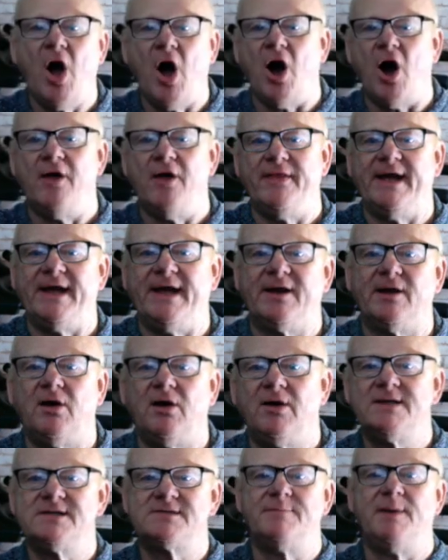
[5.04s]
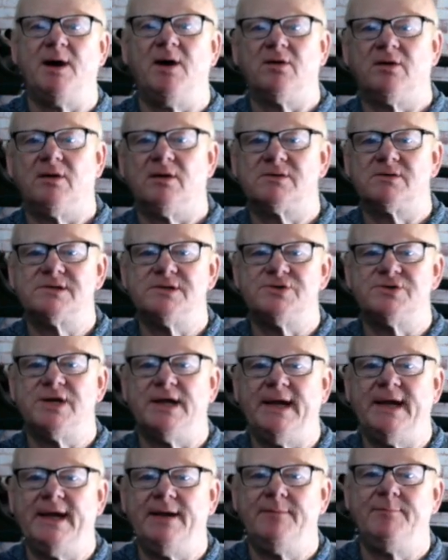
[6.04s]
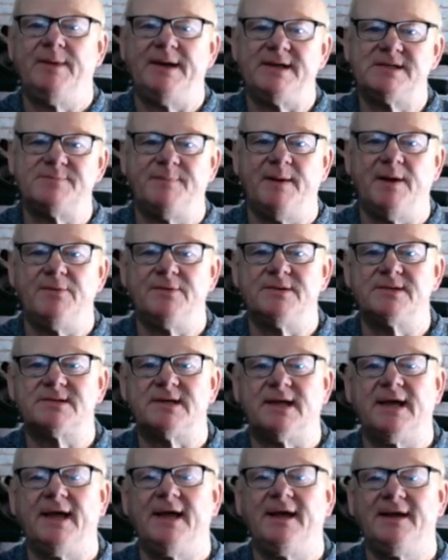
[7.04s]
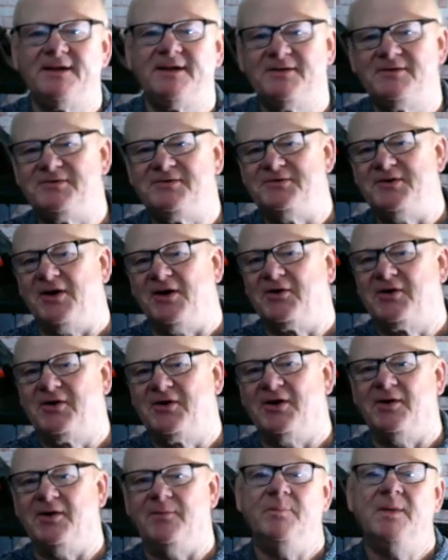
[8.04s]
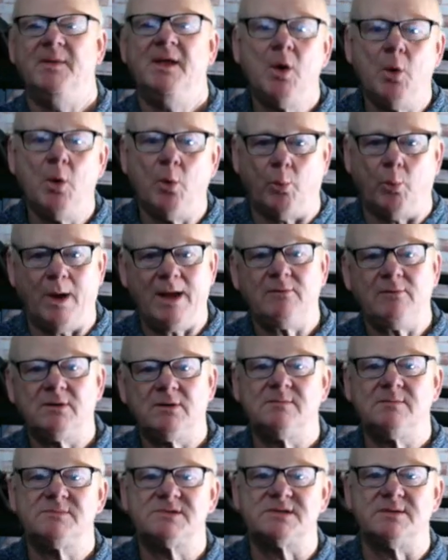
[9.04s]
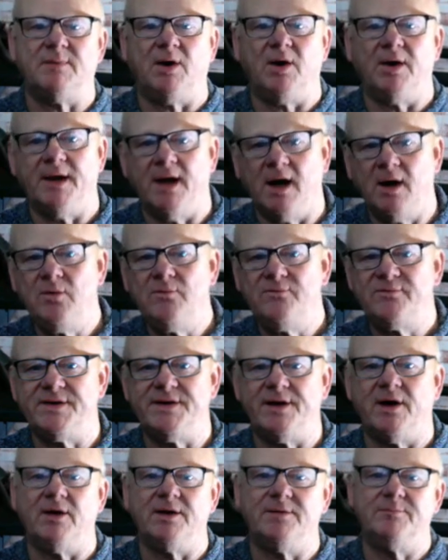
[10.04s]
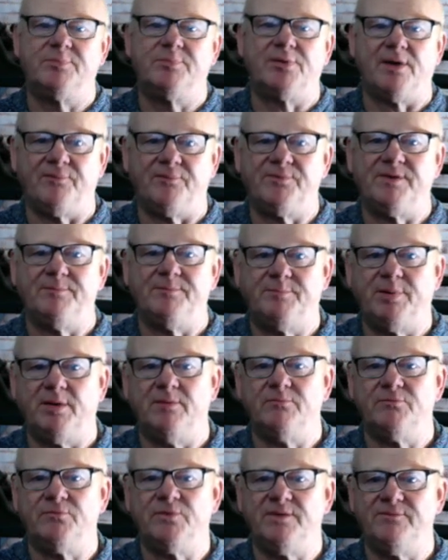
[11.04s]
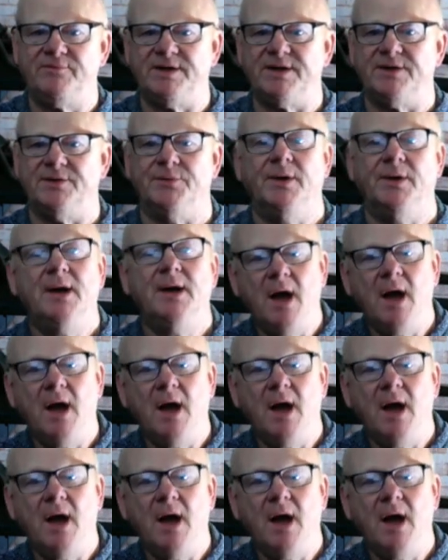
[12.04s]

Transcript: Hi there guys, Mark Gossage here, bestbonusking.com. Welcome to my overnight profit pump review.